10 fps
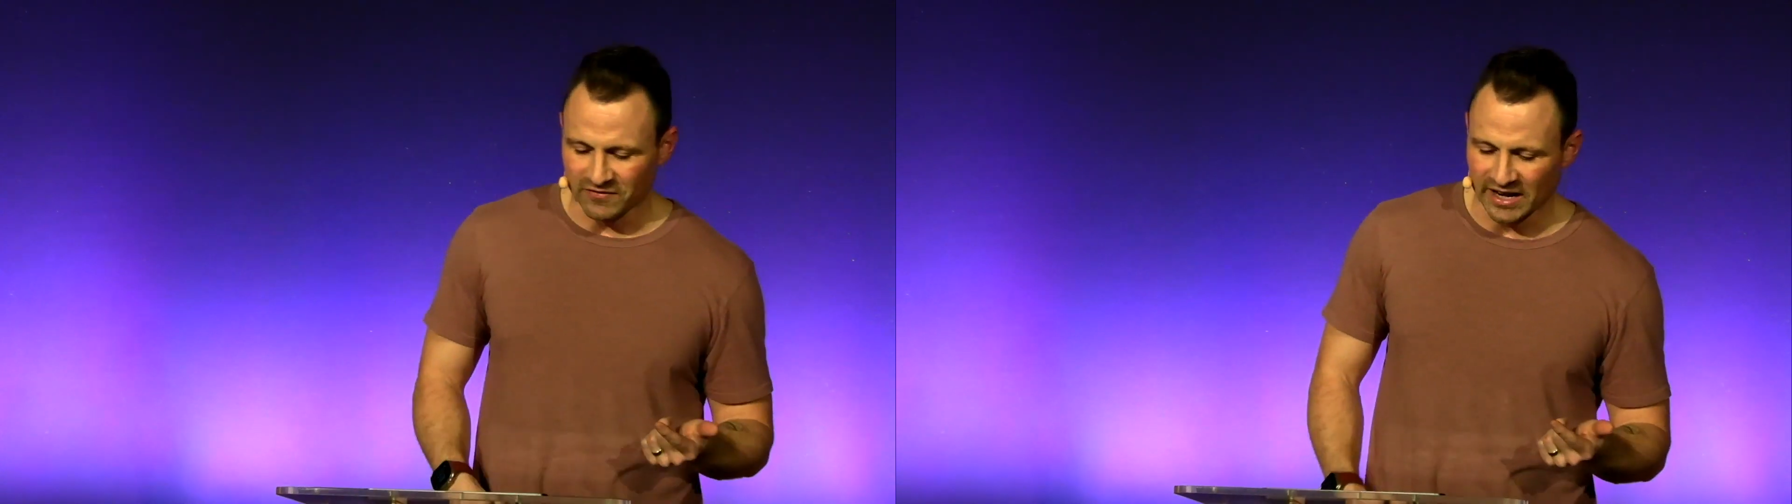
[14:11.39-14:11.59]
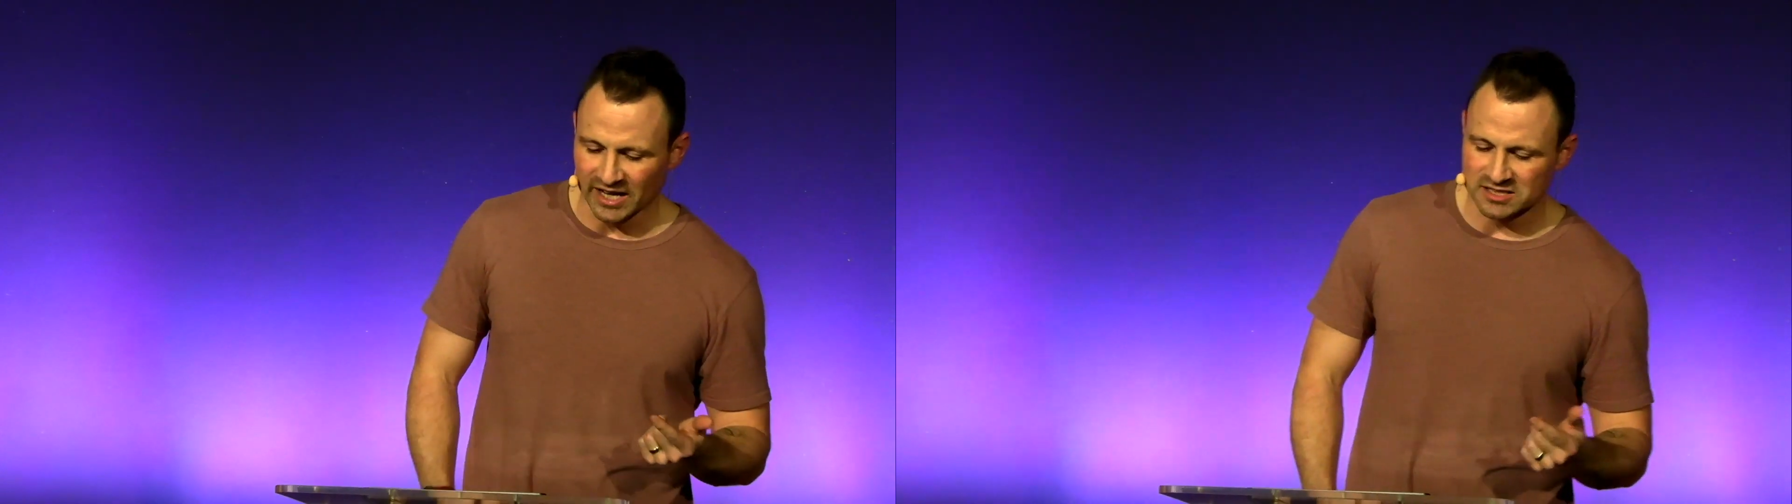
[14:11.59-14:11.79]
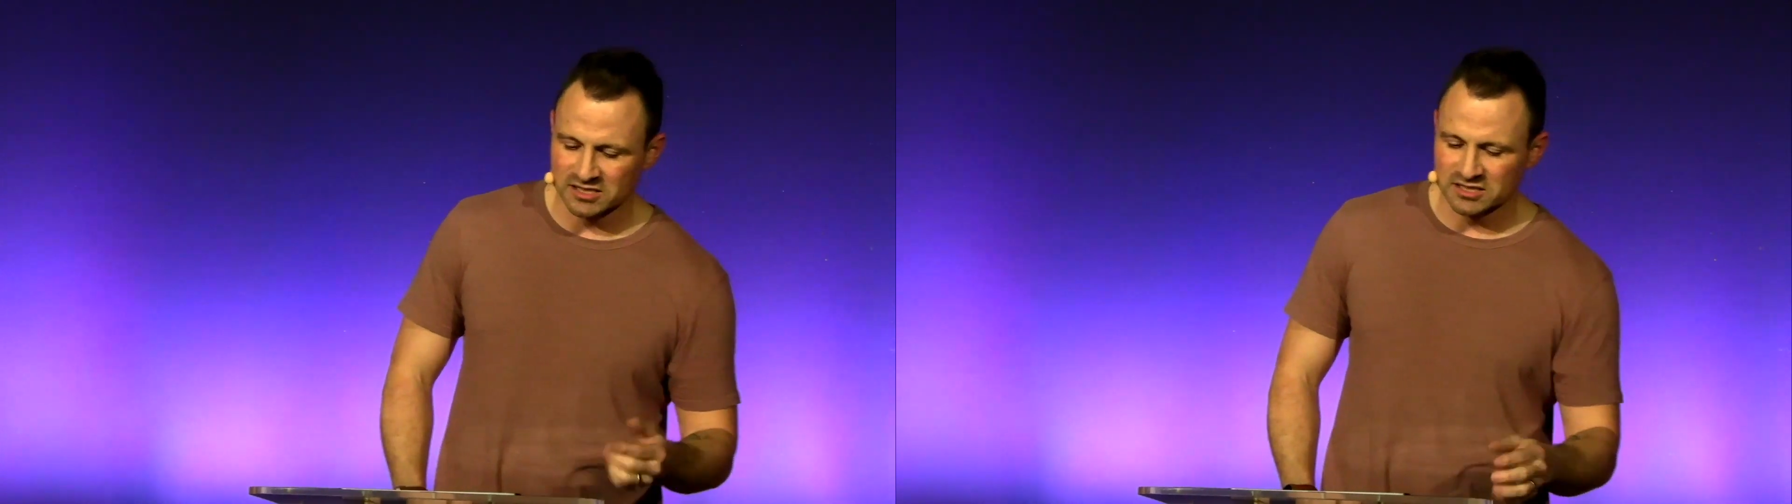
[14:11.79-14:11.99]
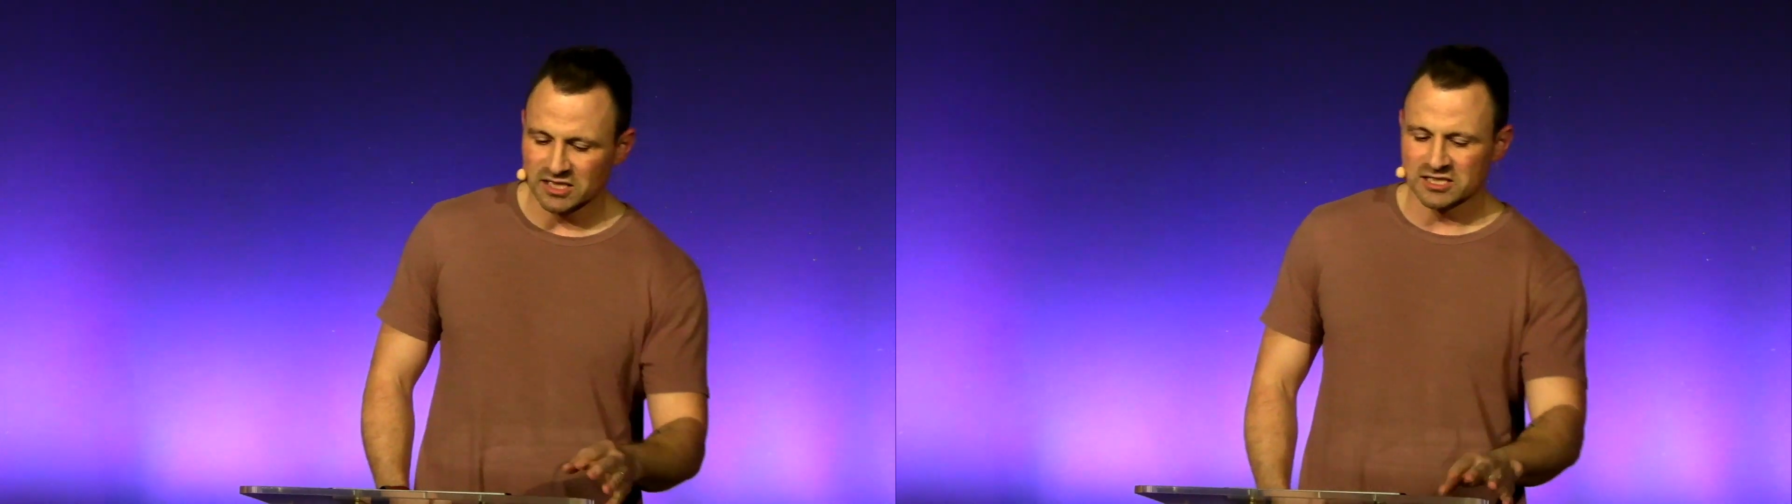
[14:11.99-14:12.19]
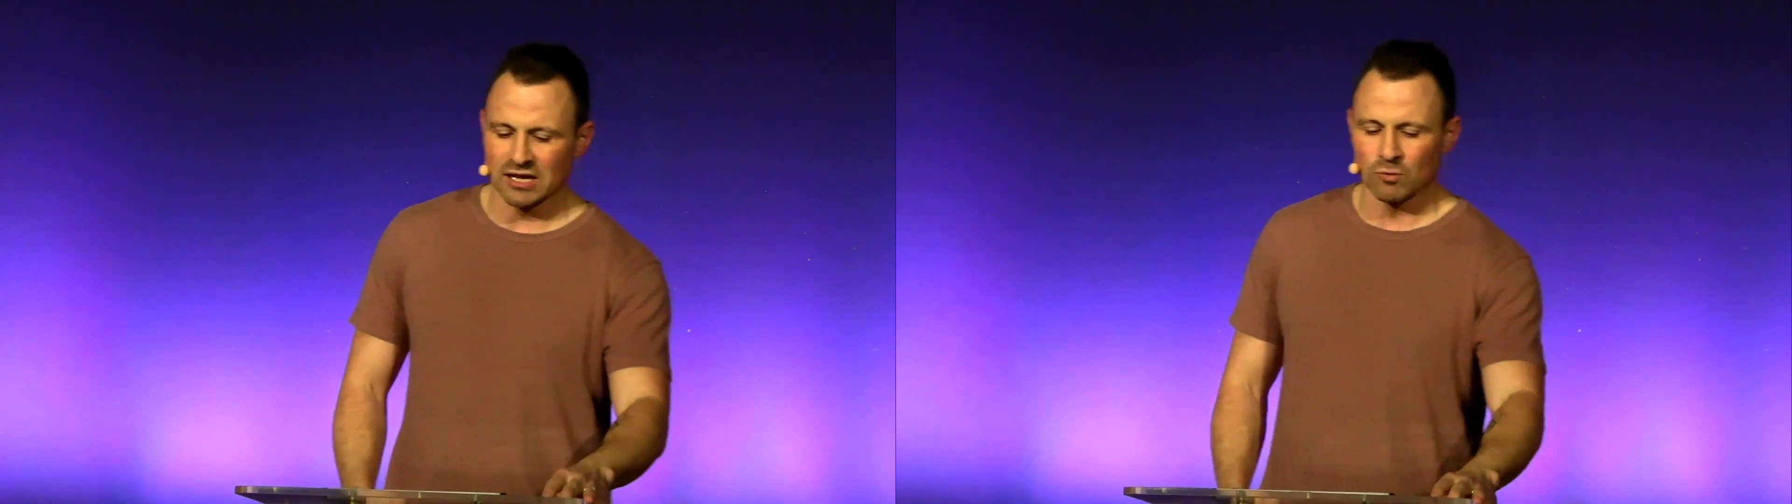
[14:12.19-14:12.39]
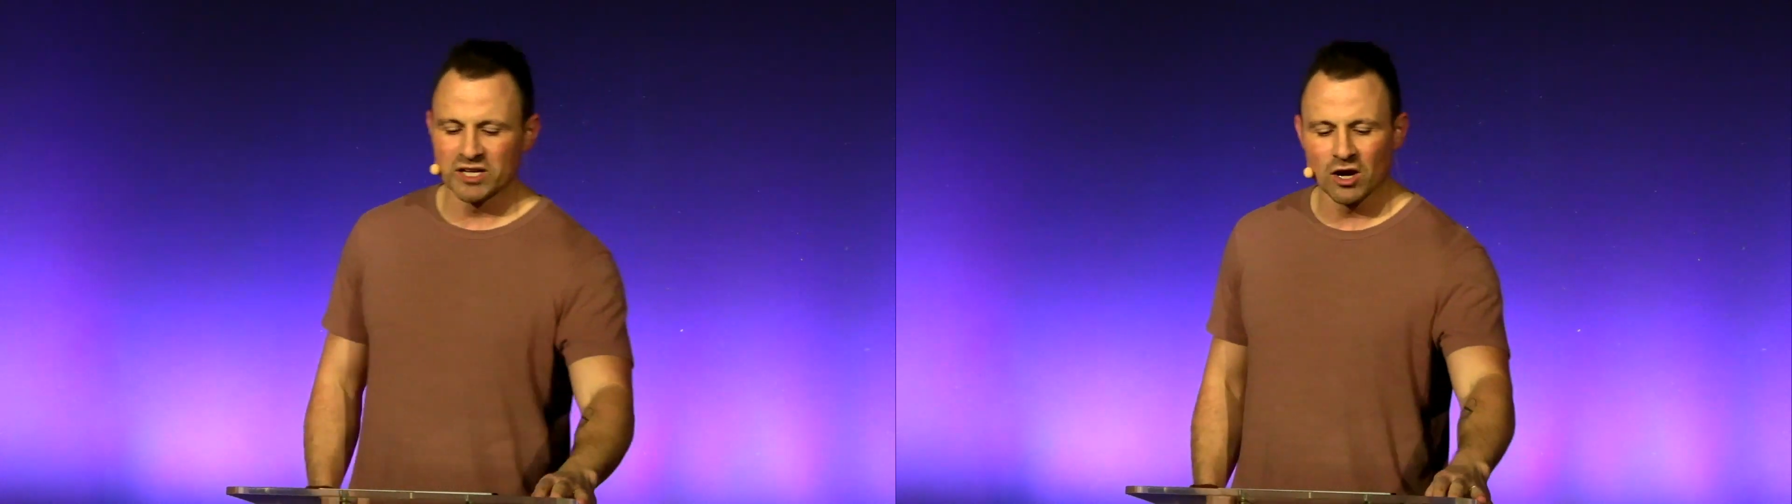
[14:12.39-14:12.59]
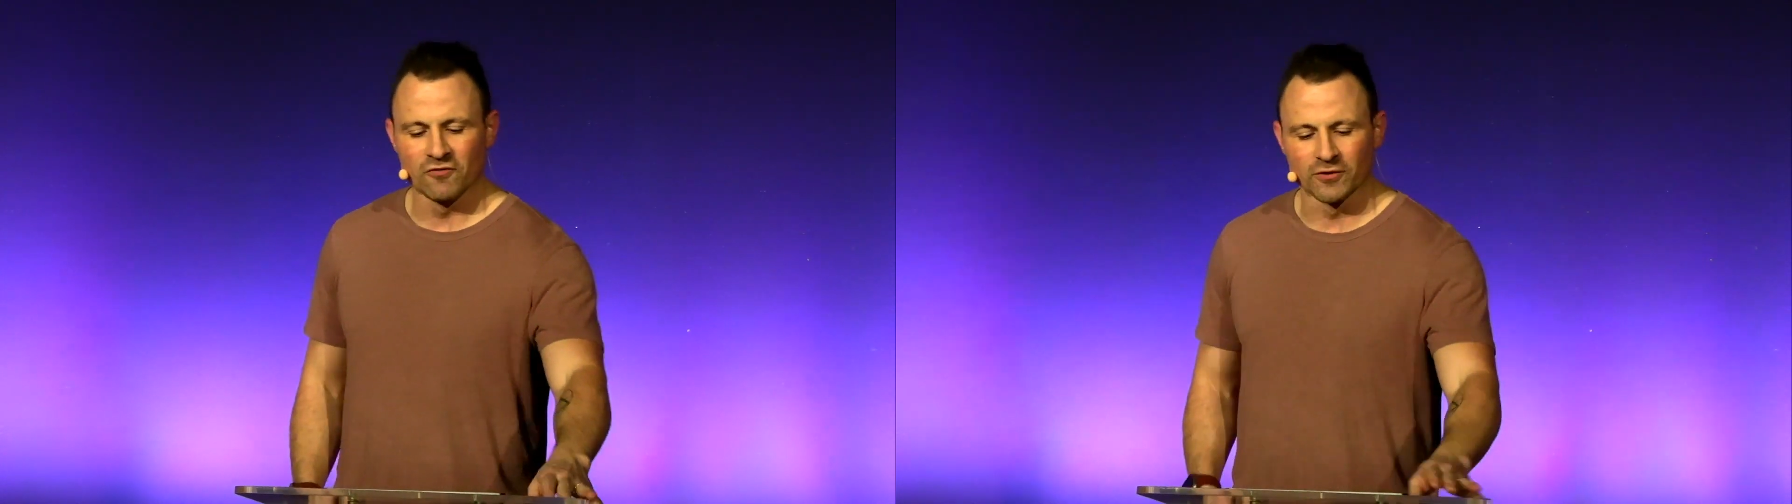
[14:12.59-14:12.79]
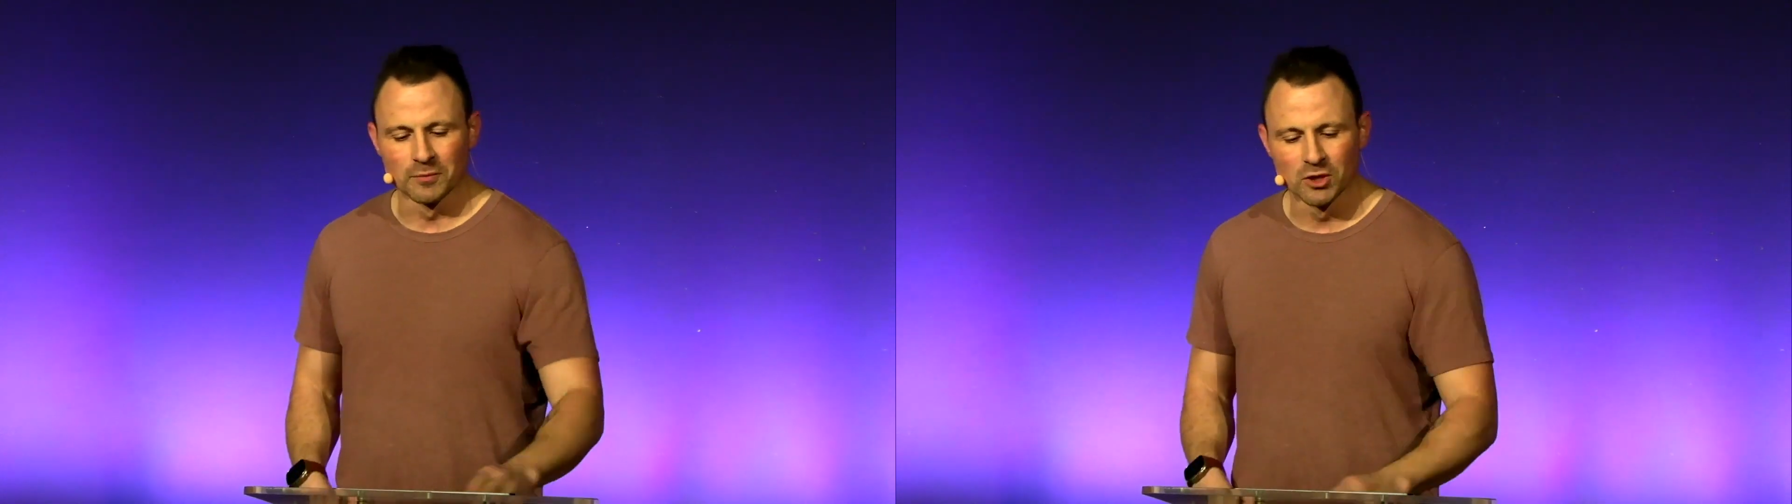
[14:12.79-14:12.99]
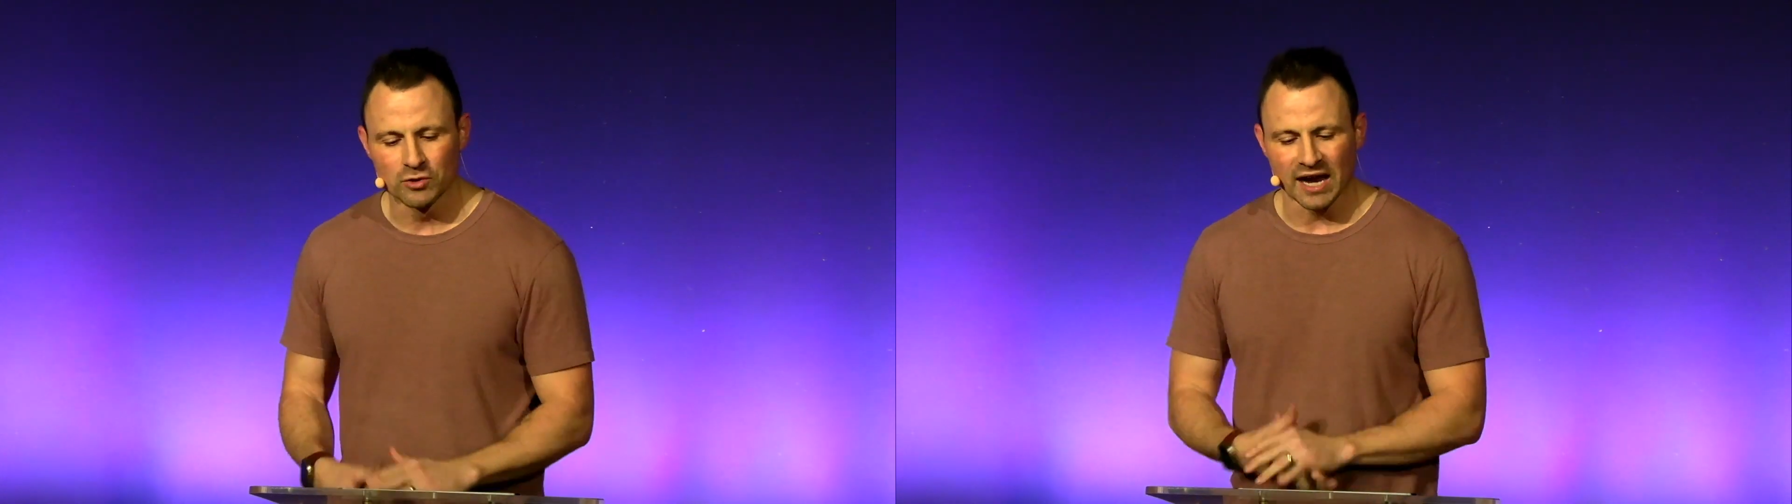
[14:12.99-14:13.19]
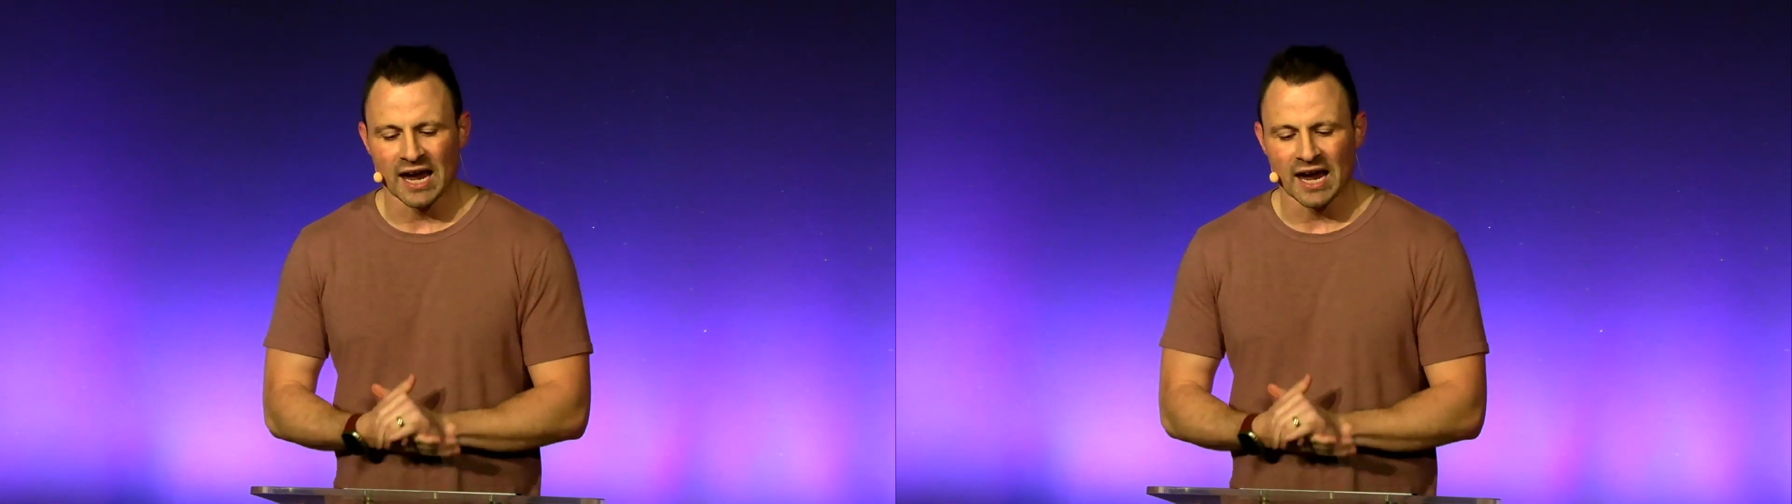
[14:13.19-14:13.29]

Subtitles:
finances is that we know from Luke